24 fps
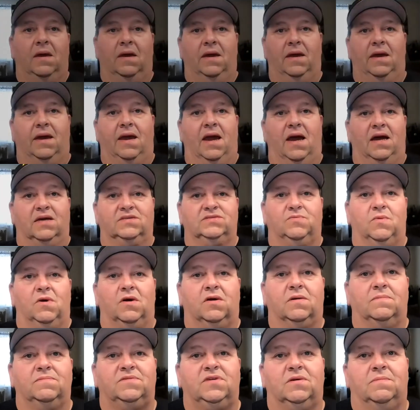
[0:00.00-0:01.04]
Hey guys,
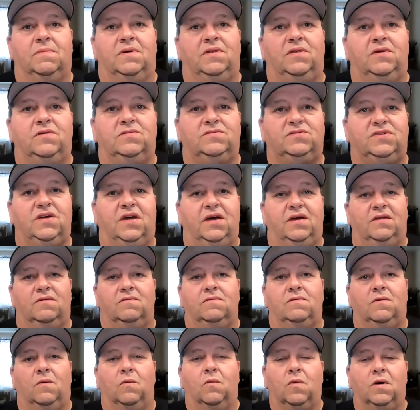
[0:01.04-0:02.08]
welcome to my new
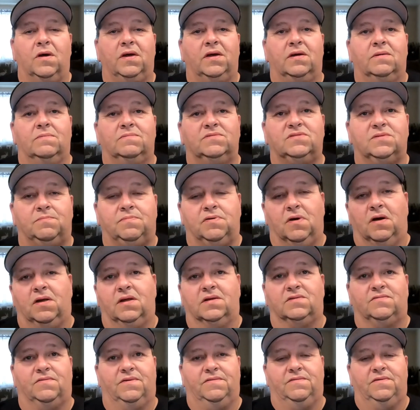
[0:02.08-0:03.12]
channel, Williams
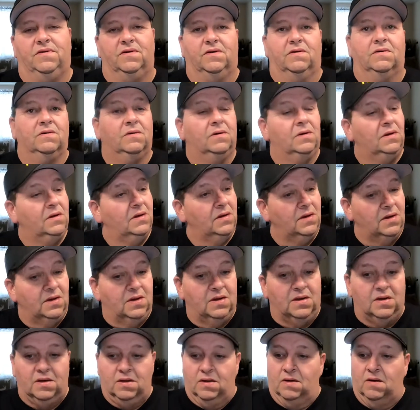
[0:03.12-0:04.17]
Product Review.
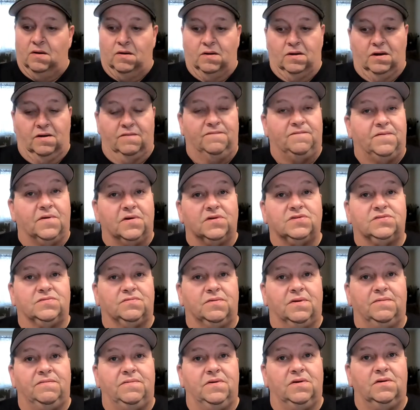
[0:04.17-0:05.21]
On our first
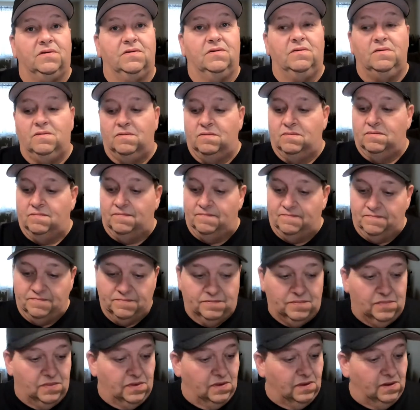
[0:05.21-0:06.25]
review,
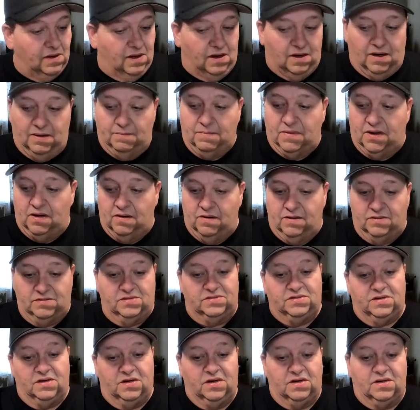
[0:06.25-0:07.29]
I'm going to
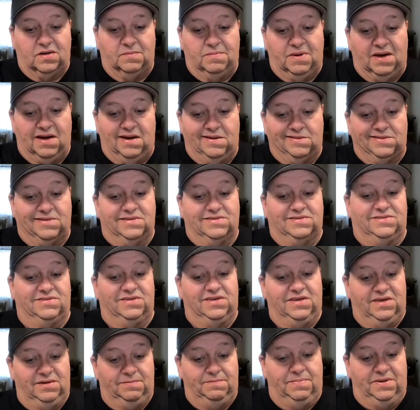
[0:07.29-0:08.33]
talk about the
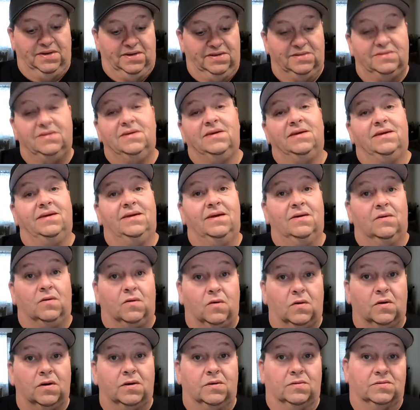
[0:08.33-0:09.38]
CBD
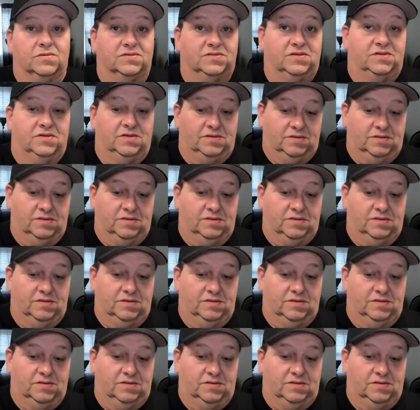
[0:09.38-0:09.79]
oils.